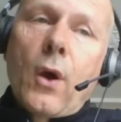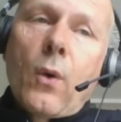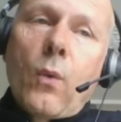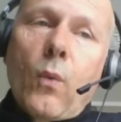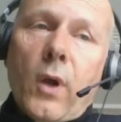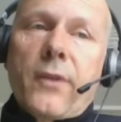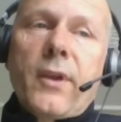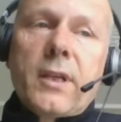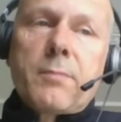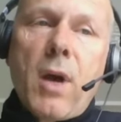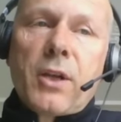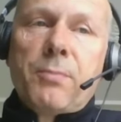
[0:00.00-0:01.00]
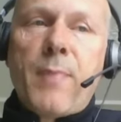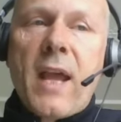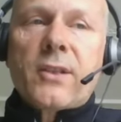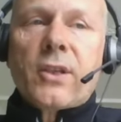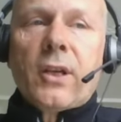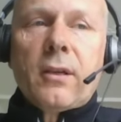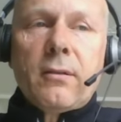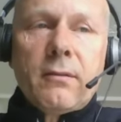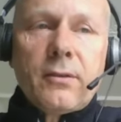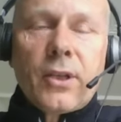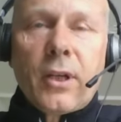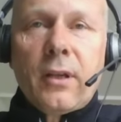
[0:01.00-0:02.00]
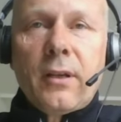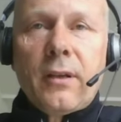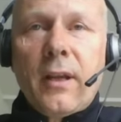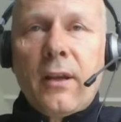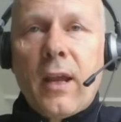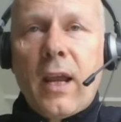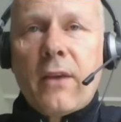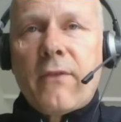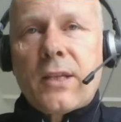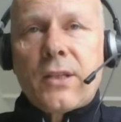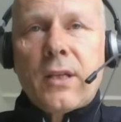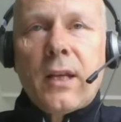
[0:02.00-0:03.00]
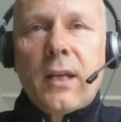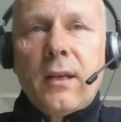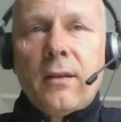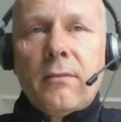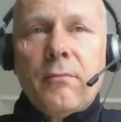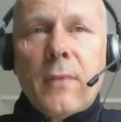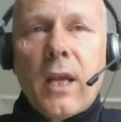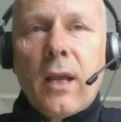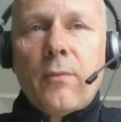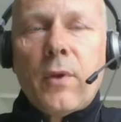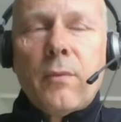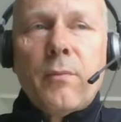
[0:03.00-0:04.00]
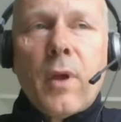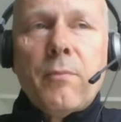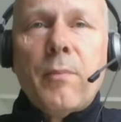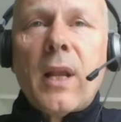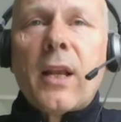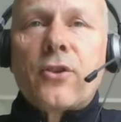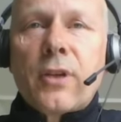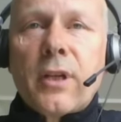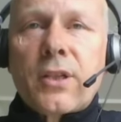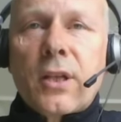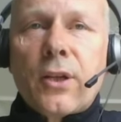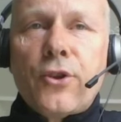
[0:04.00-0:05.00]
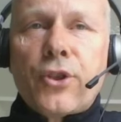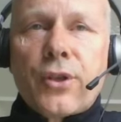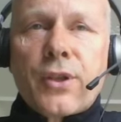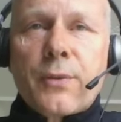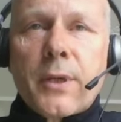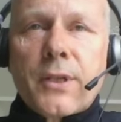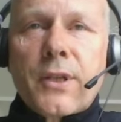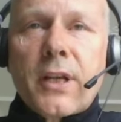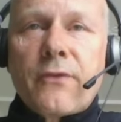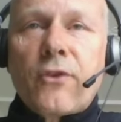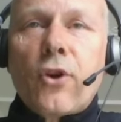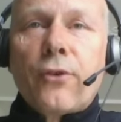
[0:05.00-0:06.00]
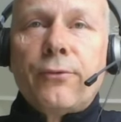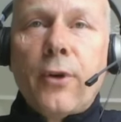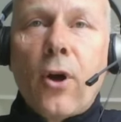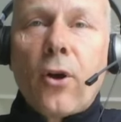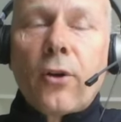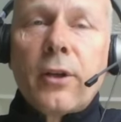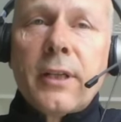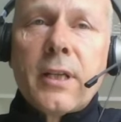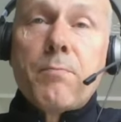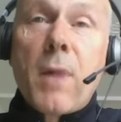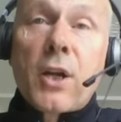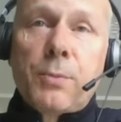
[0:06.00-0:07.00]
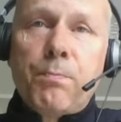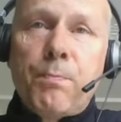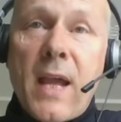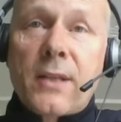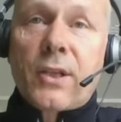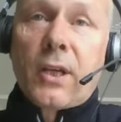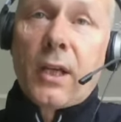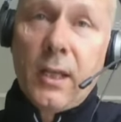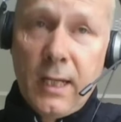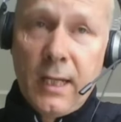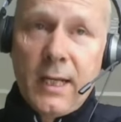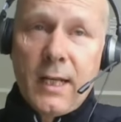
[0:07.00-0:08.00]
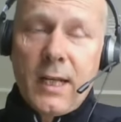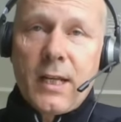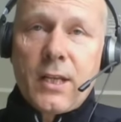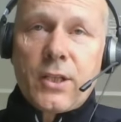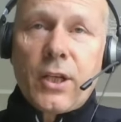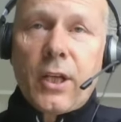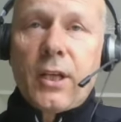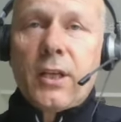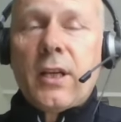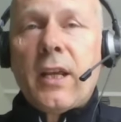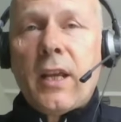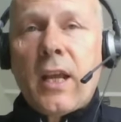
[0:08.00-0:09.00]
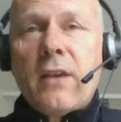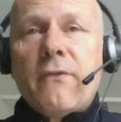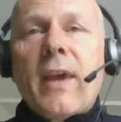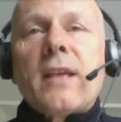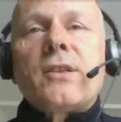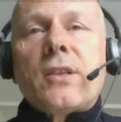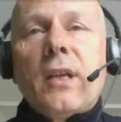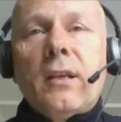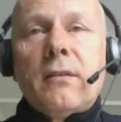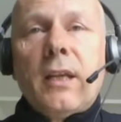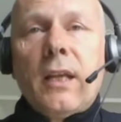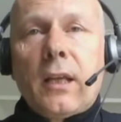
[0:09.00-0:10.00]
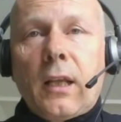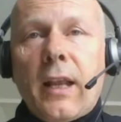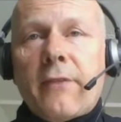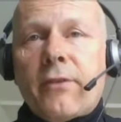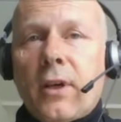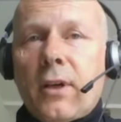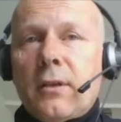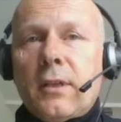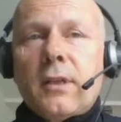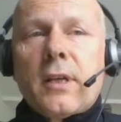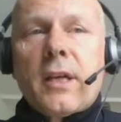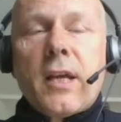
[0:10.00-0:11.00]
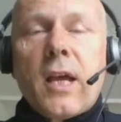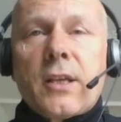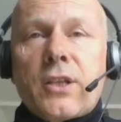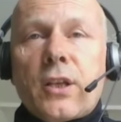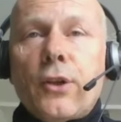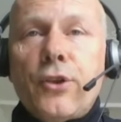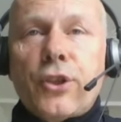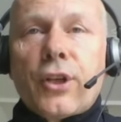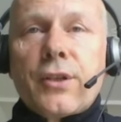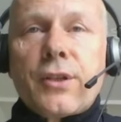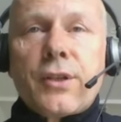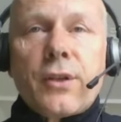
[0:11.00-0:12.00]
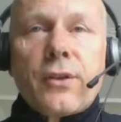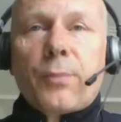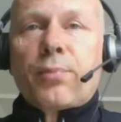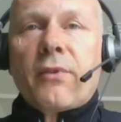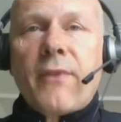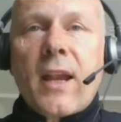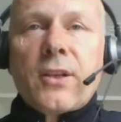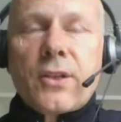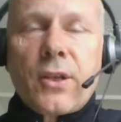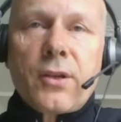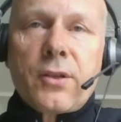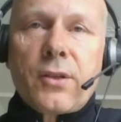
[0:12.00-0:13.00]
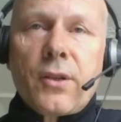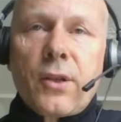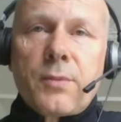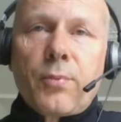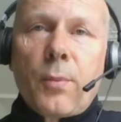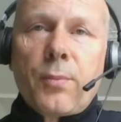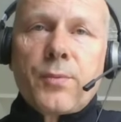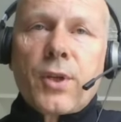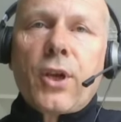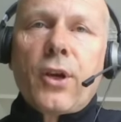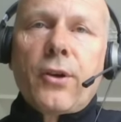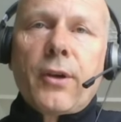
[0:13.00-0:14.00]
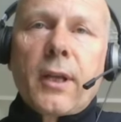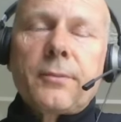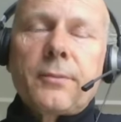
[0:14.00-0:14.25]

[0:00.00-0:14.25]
what I think is much better than investing in military solutions once things have gone wrong is much better to invest in clever solutions that prevent those problems occurring.